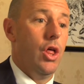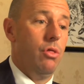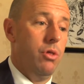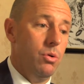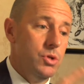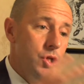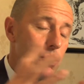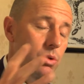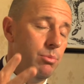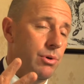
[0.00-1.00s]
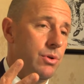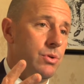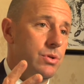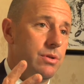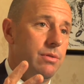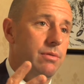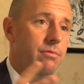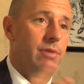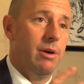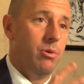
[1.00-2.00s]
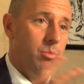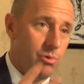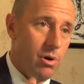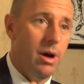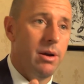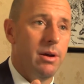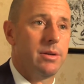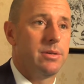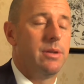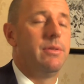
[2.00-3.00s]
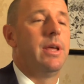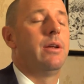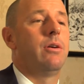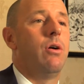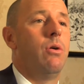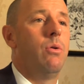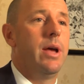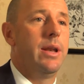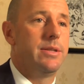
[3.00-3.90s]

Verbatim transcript: Those newly produced viral products can then go and